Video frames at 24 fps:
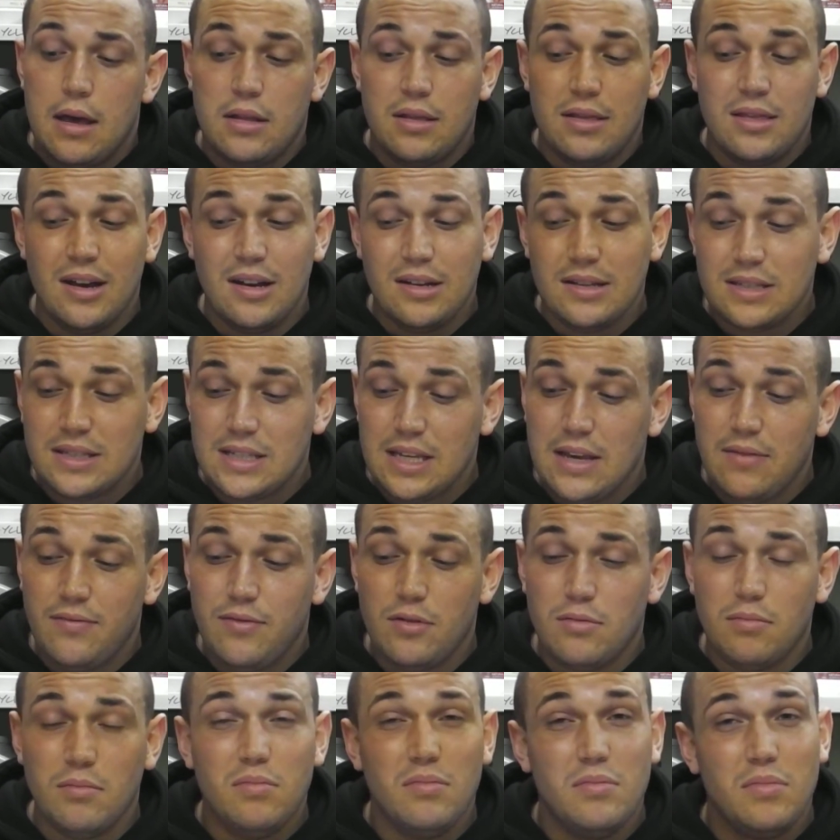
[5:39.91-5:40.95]
nuts
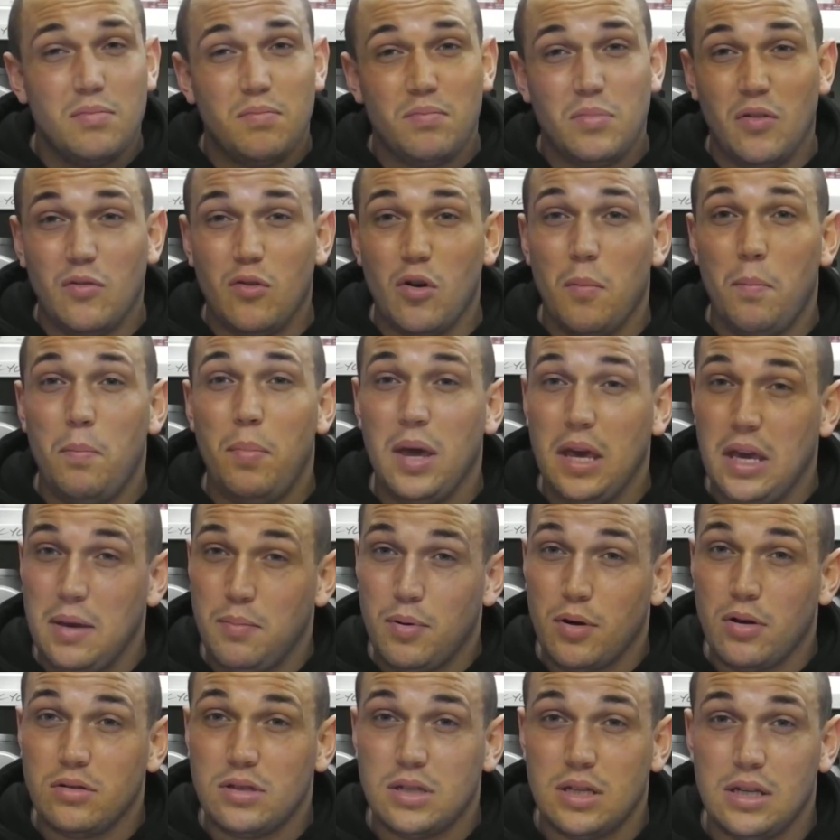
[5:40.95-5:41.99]
even. You've got pea
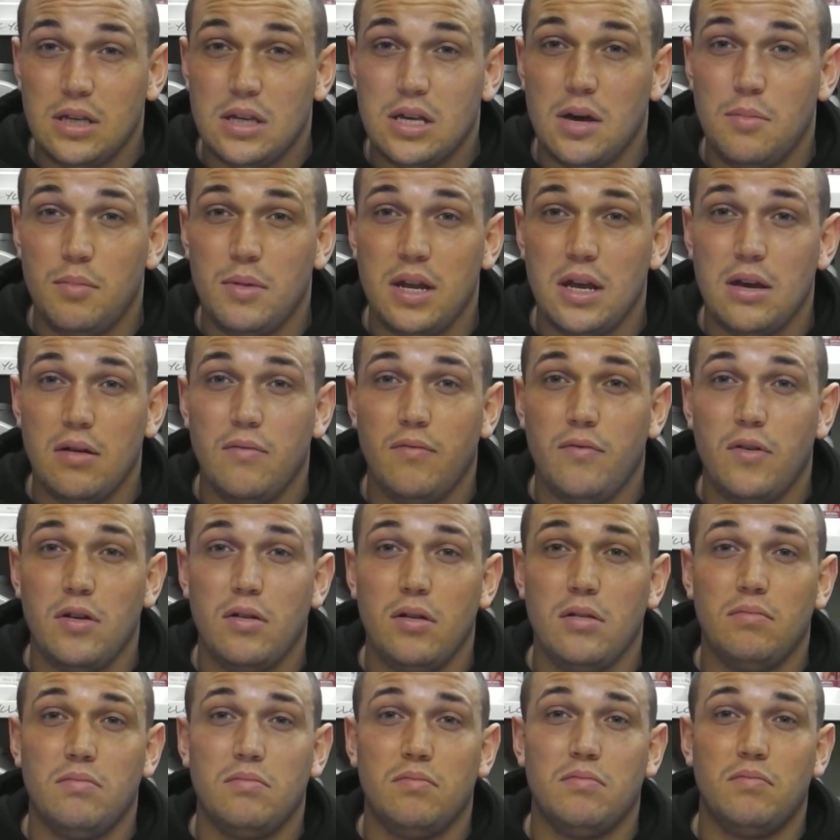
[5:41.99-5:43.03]
protein coming out
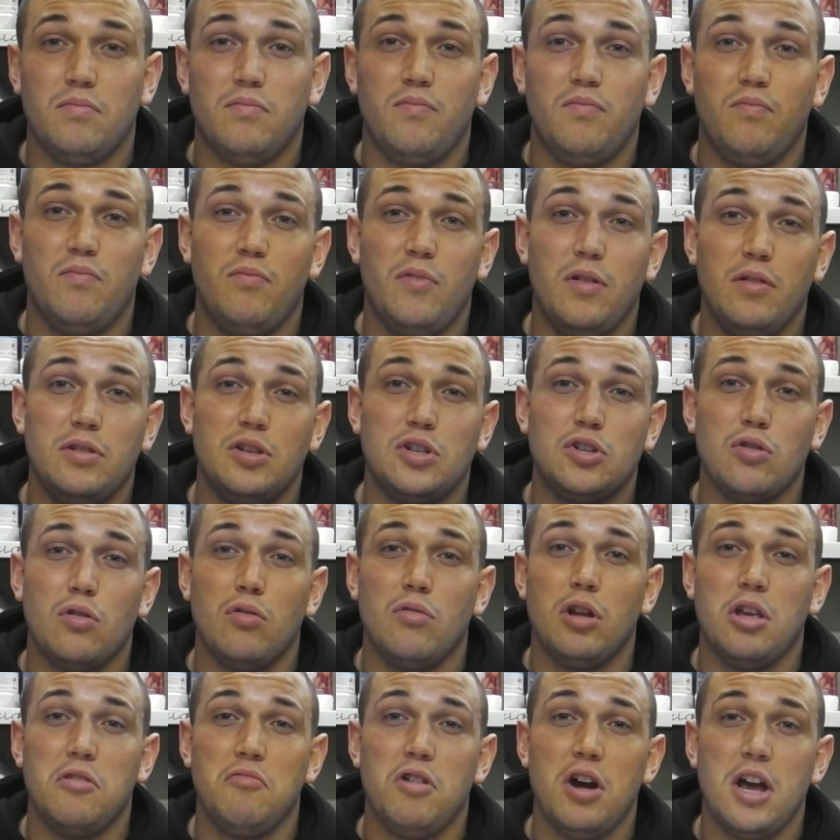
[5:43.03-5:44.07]
very, very
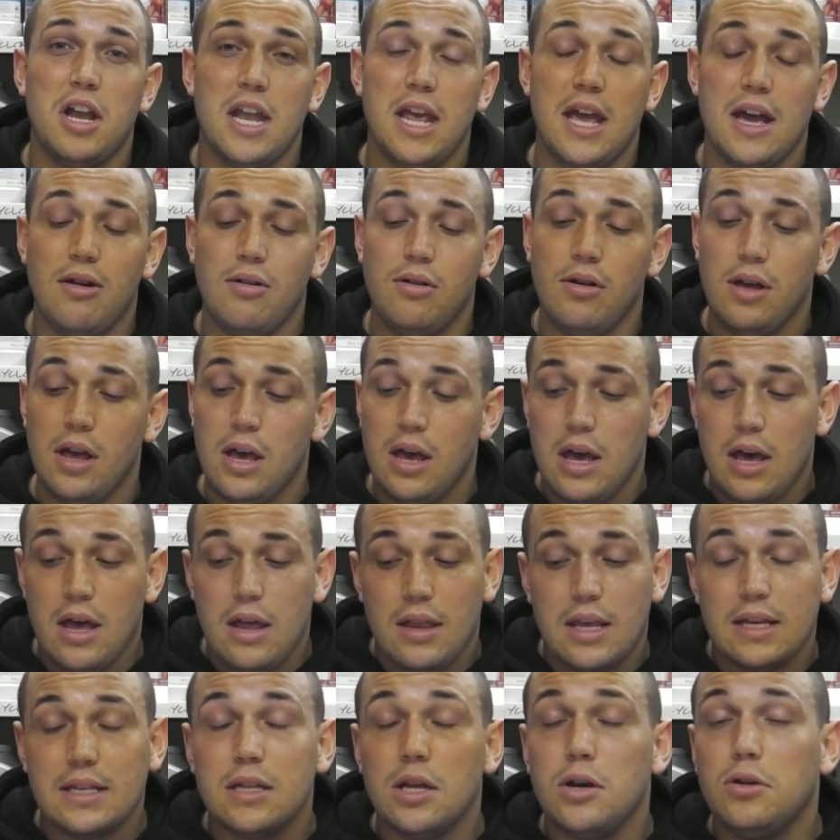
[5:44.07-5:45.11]
strongly right now.
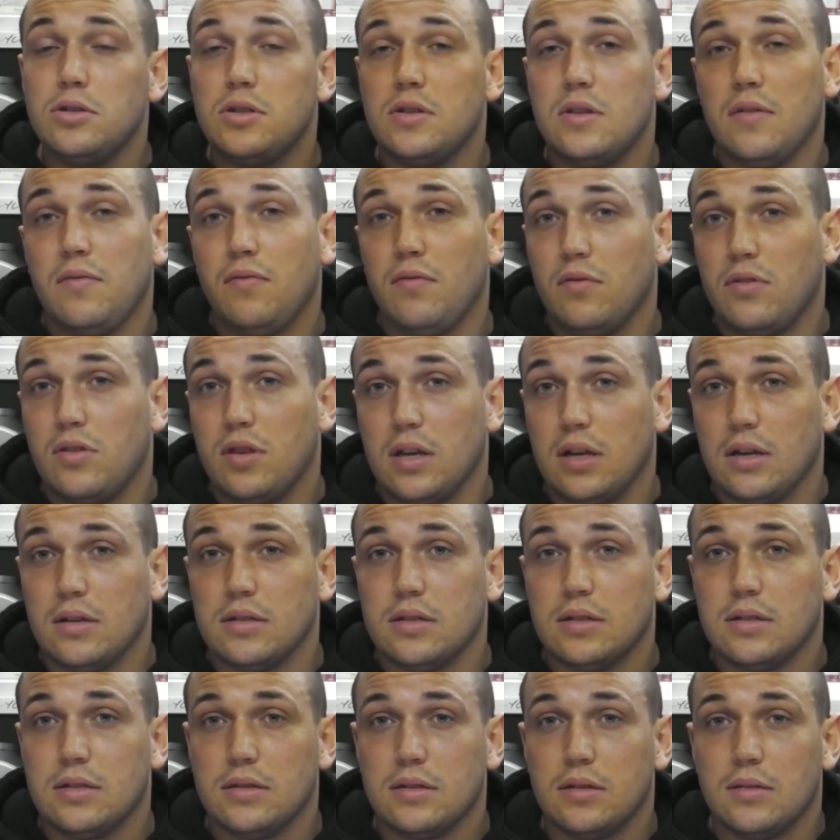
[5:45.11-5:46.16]
There's loads of different
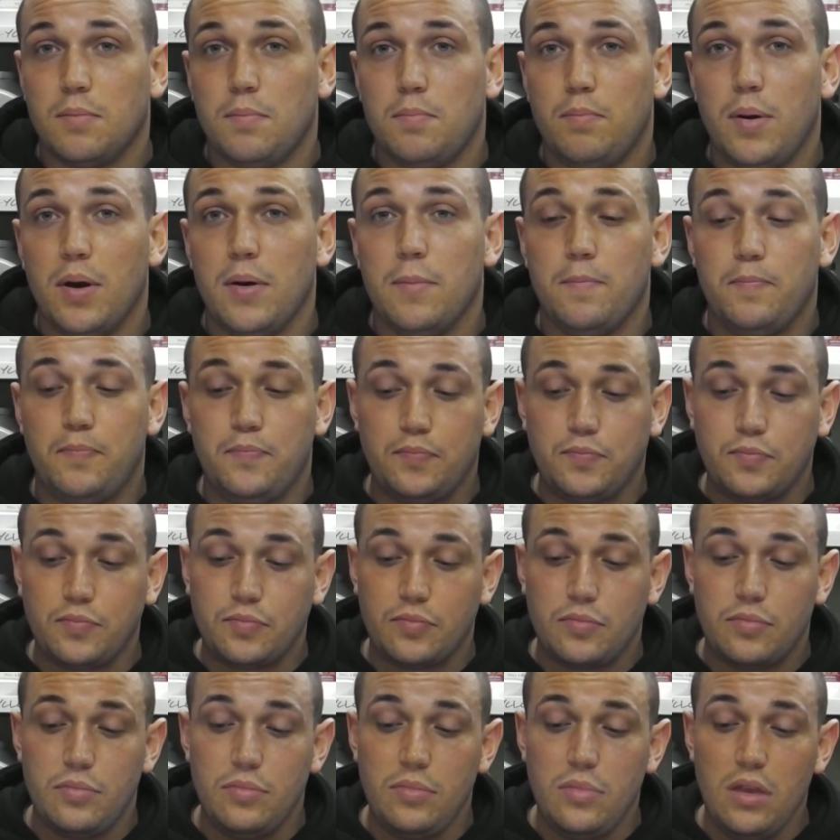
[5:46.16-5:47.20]
things. But
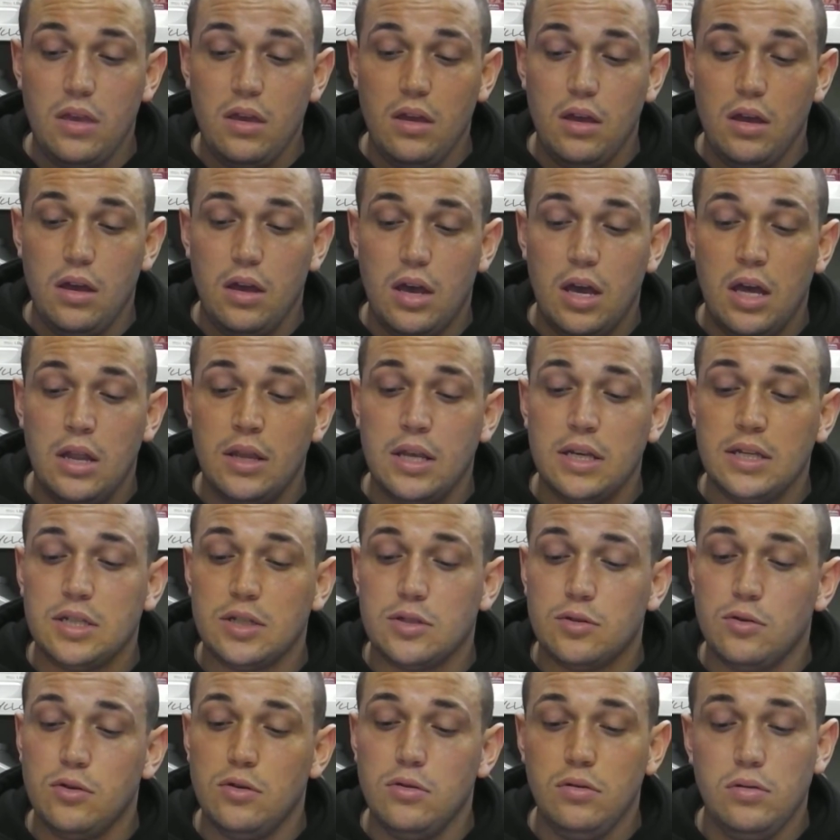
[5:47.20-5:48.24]
in this
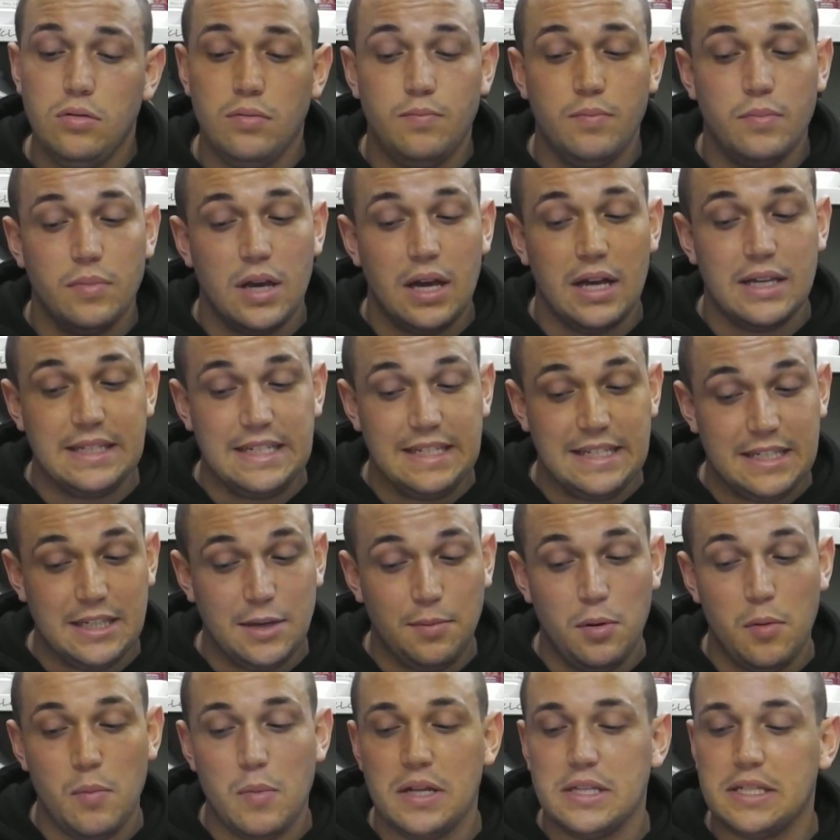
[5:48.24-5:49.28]
store, as it's
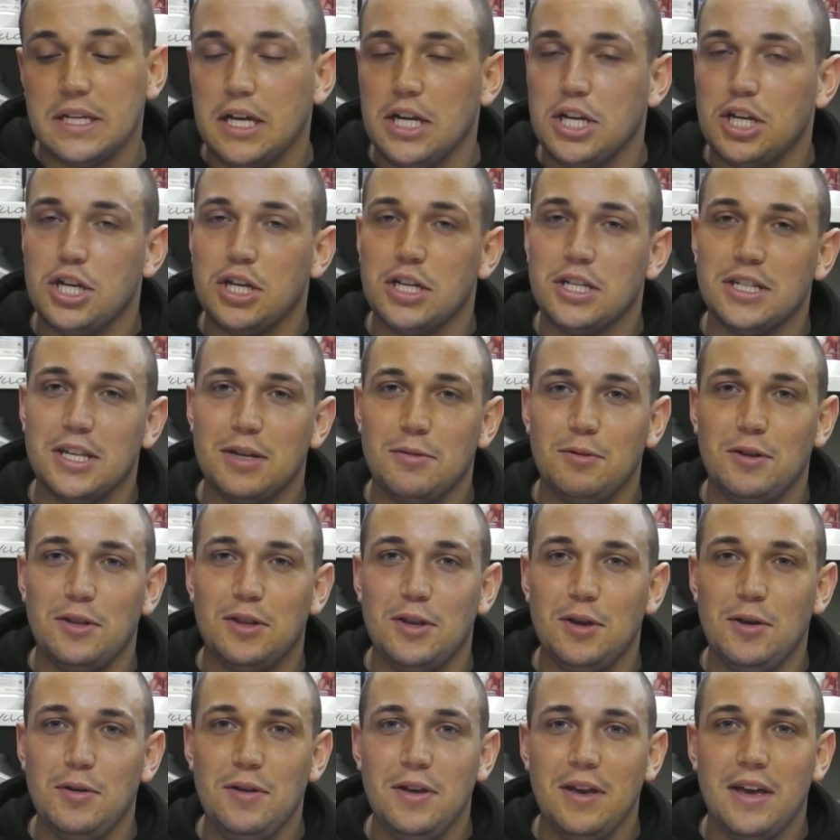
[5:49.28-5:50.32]
supplementations that we
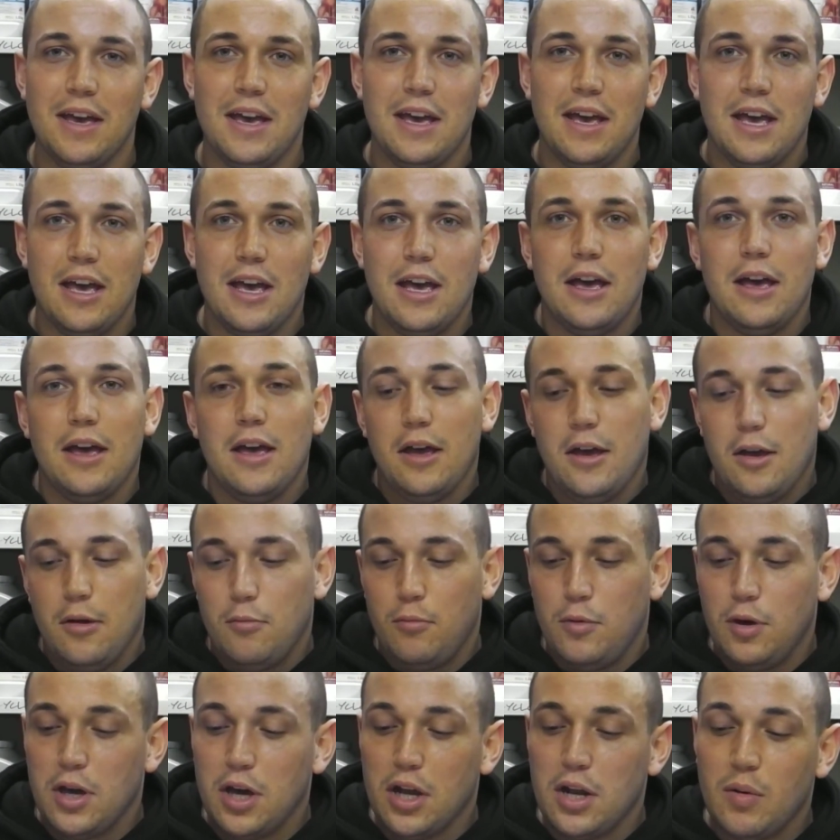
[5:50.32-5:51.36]
do,
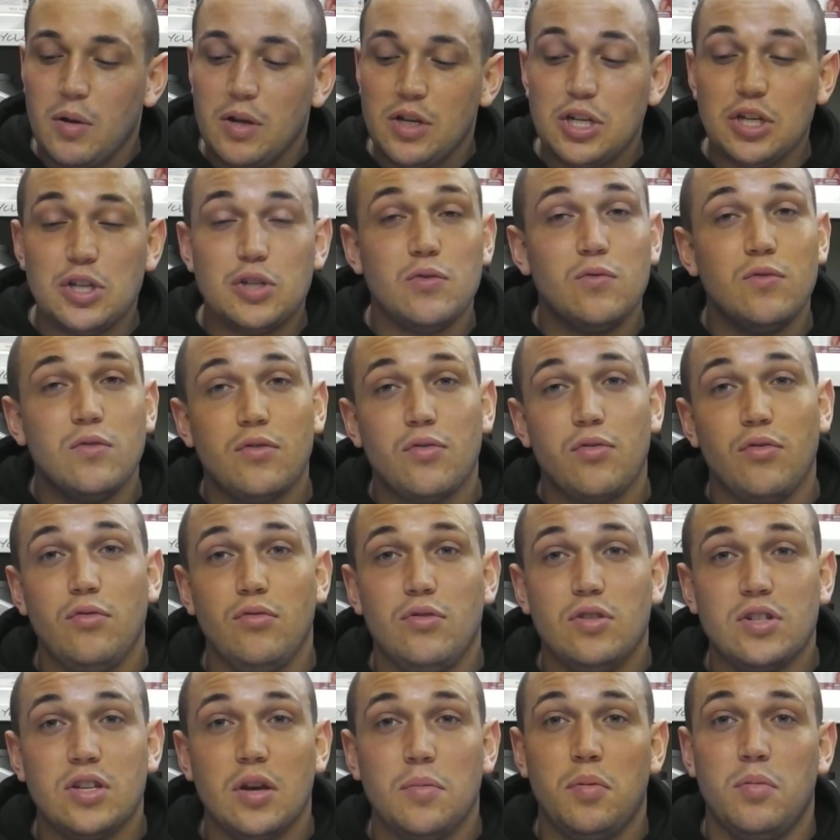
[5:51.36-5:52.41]
we're going to actually talk
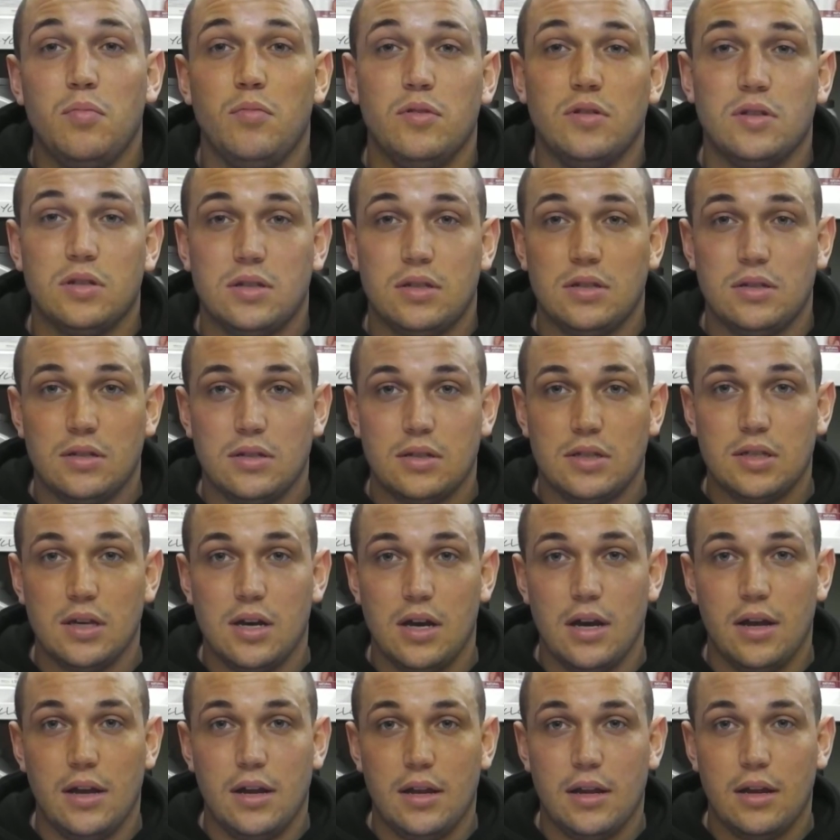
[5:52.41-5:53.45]
through the supplements
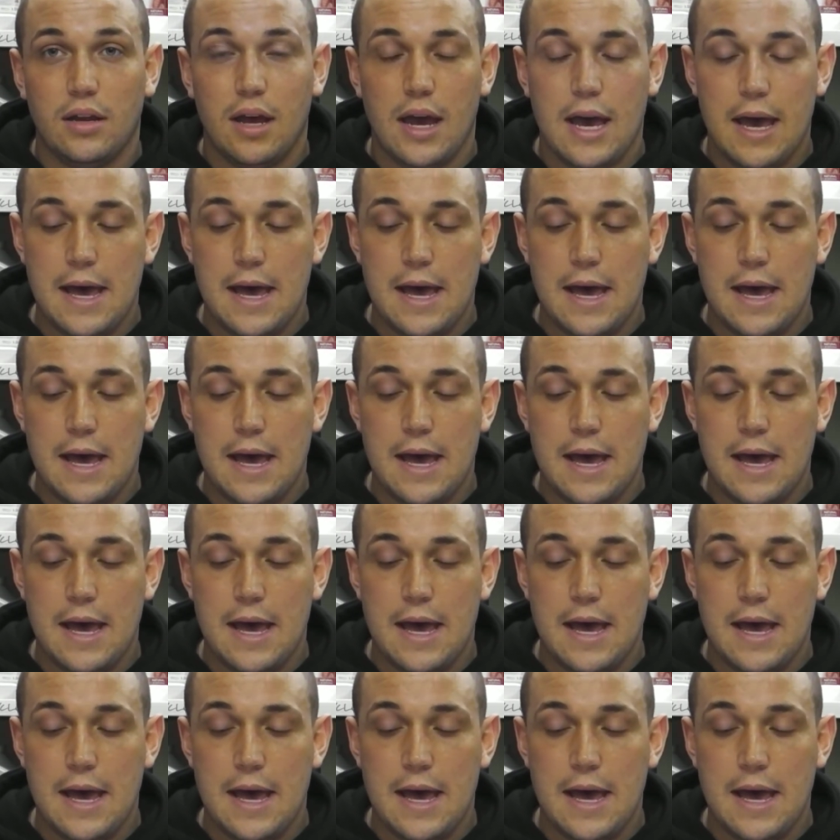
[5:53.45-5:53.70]
side.